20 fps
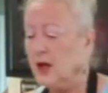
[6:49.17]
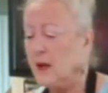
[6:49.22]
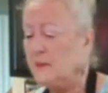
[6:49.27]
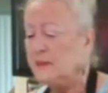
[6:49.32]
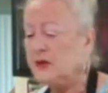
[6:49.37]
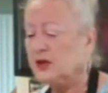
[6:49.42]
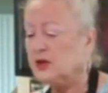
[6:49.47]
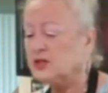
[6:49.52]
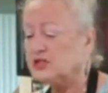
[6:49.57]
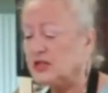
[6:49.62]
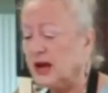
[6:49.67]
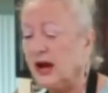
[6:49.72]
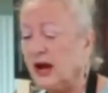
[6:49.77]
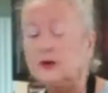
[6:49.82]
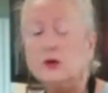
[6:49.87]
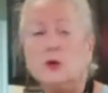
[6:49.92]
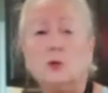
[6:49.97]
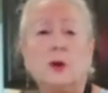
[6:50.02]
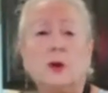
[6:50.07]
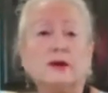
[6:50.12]
because I
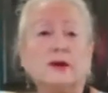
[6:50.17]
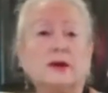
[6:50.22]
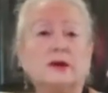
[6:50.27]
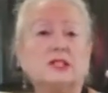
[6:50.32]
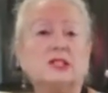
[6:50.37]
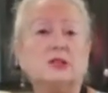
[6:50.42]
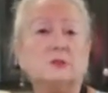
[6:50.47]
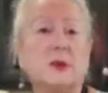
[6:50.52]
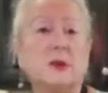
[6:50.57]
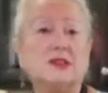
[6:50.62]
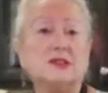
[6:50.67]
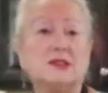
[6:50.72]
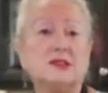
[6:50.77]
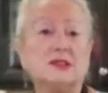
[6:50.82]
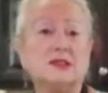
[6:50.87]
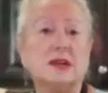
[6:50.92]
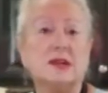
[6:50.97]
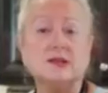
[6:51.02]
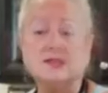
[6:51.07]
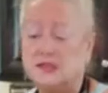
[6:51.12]
don't want any
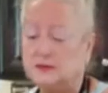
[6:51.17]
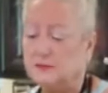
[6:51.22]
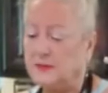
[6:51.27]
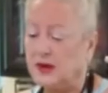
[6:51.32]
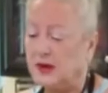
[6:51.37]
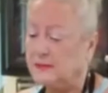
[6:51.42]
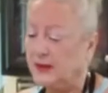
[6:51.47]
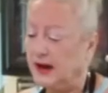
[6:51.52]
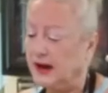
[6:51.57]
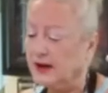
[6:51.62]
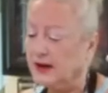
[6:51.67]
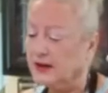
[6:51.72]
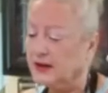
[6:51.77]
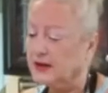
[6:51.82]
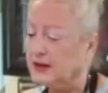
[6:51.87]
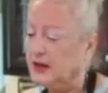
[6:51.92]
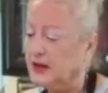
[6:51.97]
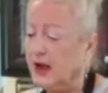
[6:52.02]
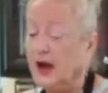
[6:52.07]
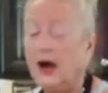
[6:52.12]
pesticides in my body.